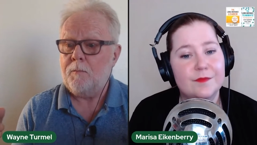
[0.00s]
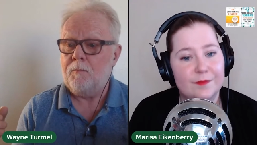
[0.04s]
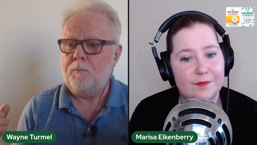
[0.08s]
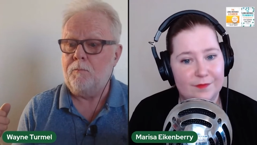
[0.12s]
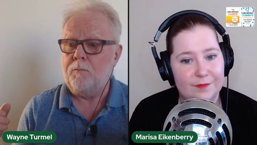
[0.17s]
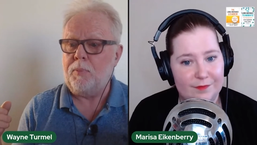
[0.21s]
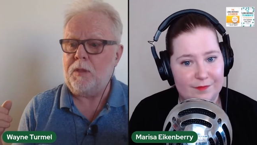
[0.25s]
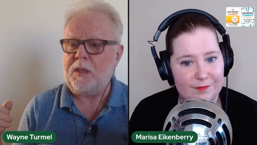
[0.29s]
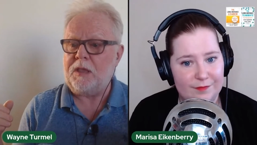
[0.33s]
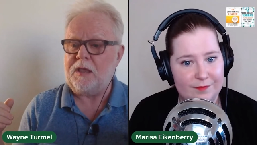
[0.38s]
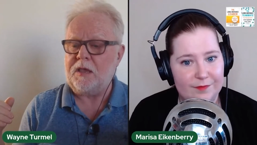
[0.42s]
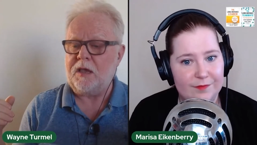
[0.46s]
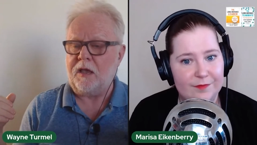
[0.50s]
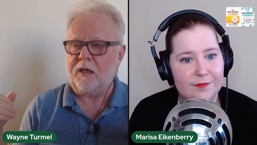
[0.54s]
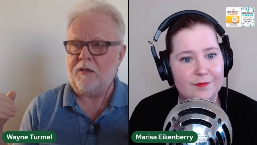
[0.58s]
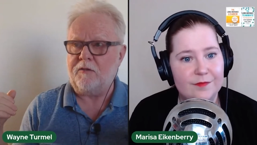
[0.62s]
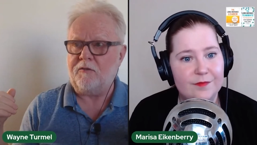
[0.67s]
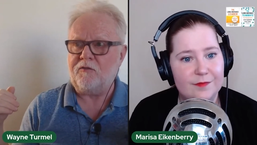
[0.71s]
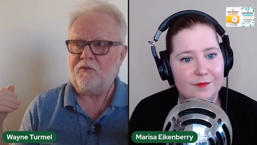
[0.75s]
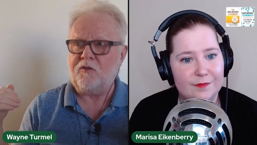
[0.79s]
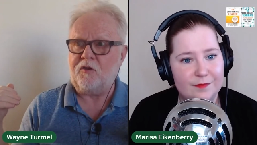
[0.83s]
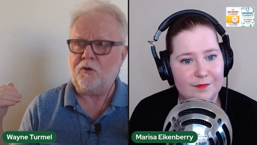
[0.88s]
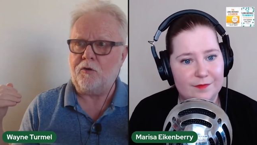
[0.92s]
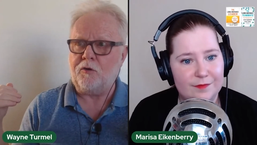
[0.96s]

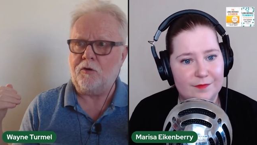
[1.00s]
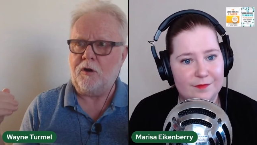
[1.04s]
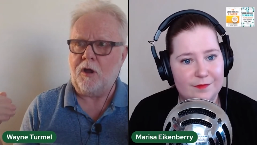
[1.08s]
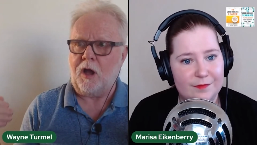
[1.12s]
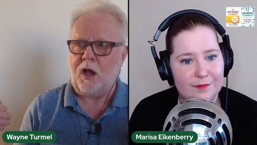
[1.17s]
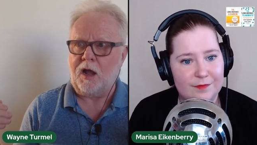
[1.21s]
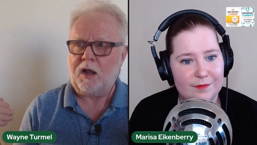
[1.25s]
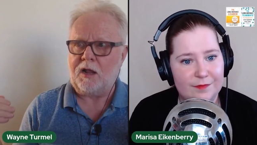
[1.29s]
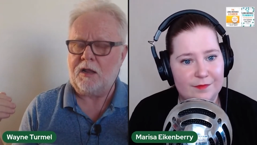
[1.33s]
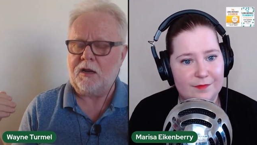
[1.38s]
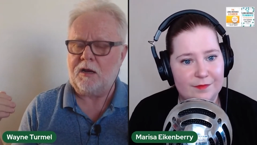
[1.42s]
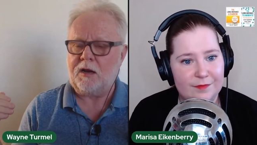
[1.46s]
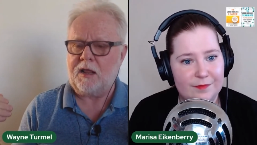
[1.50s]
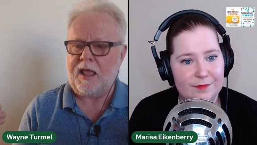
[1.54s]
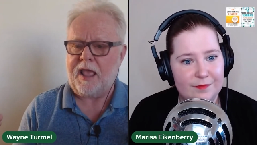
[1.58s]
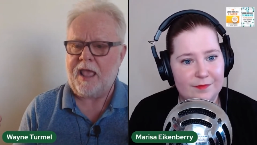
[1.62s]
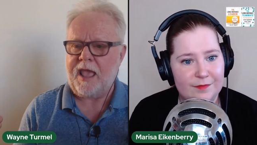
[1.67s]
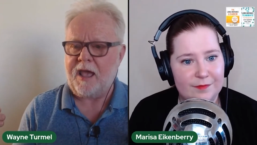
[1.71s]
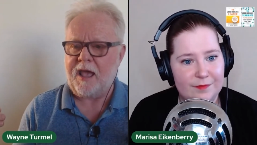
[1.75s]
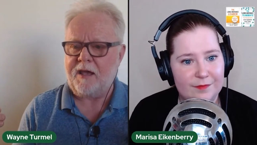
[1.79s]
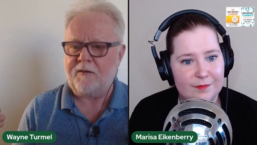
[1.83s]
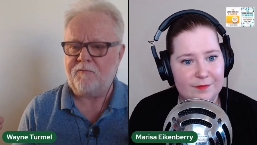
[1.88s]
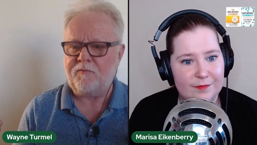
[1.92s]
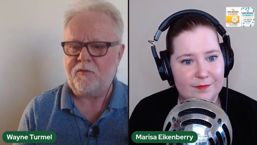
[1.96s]
Speaker 1: because you're not going to
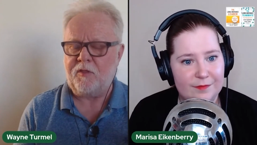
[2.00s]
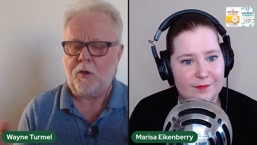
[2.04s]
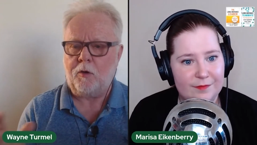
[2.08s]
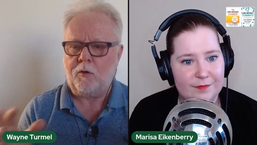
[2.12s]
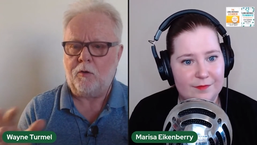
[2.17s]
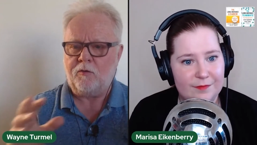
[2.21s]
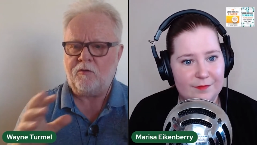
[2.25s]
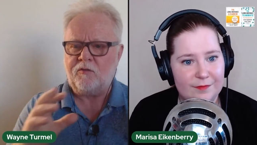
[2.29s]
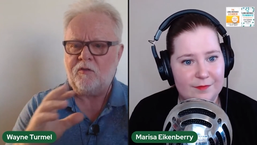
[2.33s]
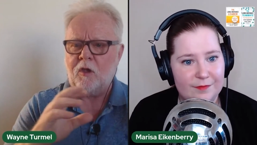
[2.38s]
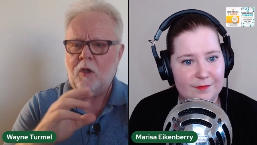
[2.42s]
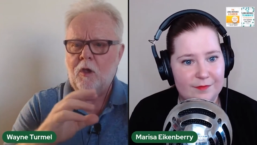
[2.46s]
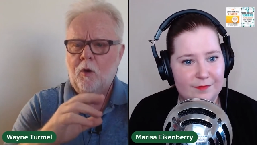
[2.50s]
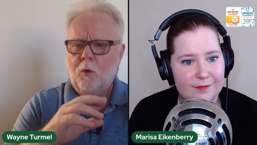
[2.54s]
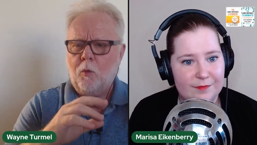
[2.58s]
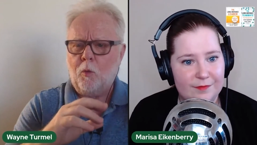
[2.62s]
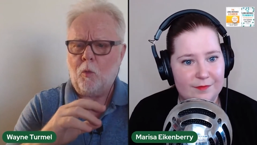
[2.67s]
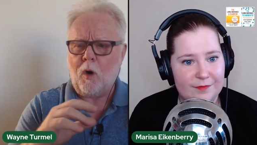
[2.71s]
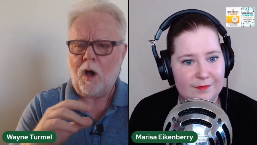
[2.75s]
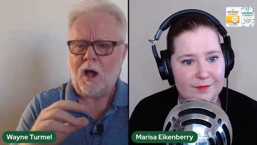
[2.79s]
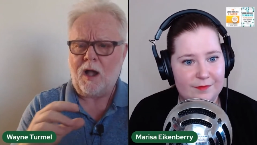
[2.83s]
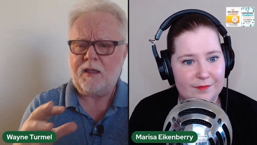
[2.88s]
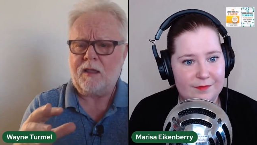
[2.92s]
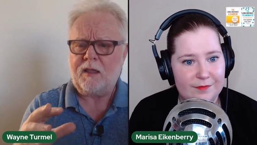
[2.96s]
have those
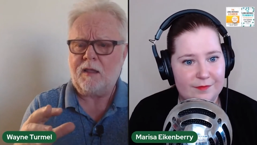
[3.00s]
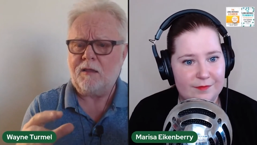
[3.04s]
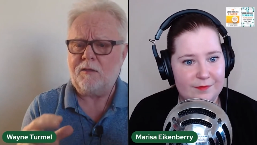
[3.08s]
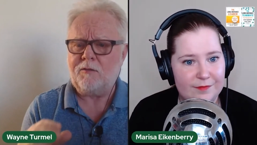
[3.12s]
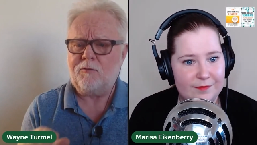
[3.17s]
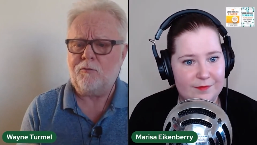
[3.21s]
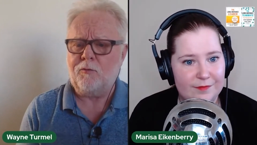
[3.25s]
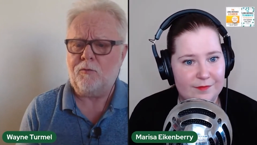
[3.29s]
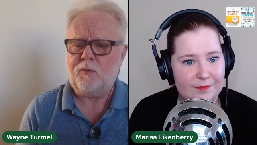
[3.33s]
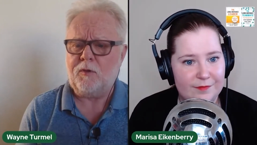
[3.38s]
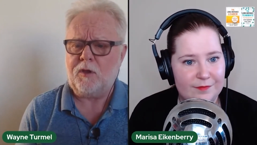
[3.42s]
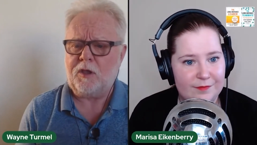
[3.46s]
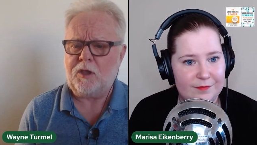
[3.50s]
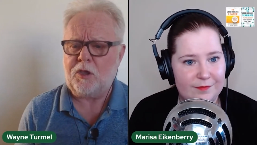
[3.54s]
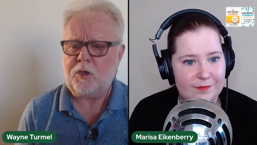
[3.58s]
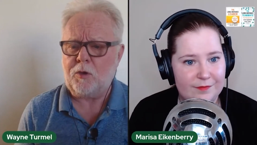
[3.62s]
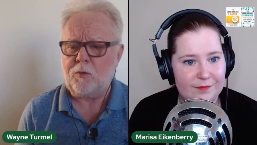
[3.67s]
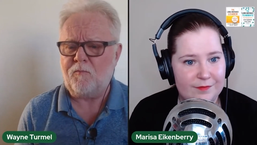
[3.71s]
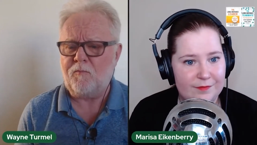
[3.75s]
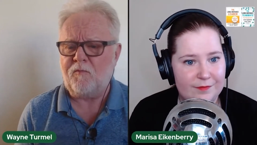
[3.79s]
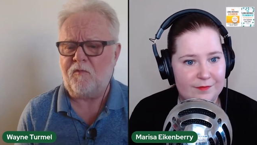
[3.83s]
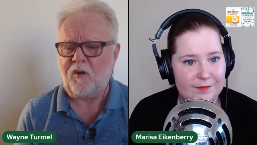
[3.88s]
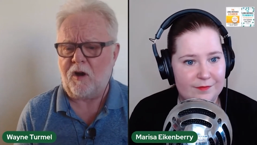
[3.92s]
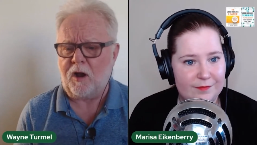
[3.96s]
walking through the
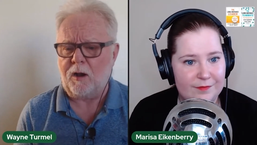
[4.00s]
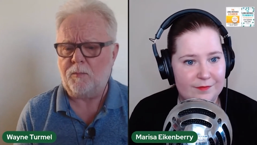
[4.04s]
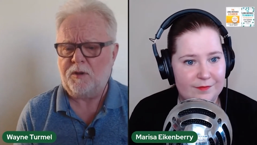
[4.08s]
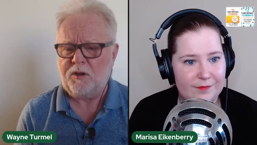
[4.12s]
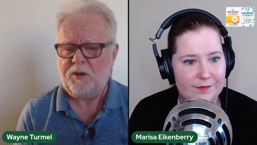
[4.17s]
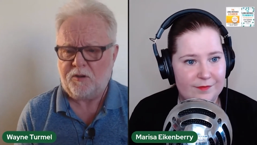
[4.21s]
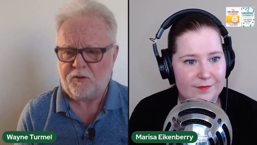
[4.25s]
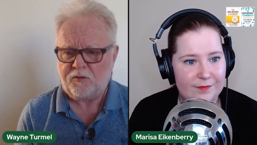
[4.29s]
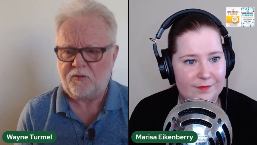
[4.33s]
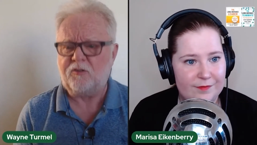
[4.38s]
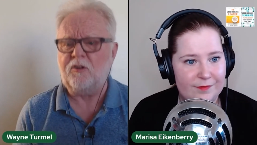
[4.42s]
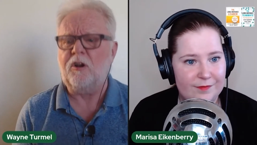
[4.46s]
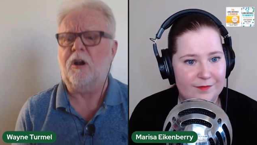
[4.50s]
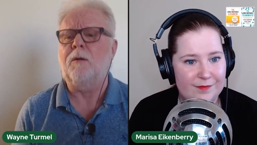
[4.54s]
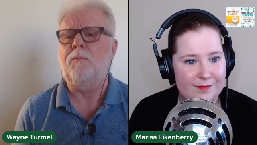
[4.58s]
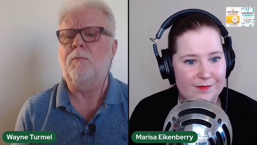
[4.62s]
cube farm and your star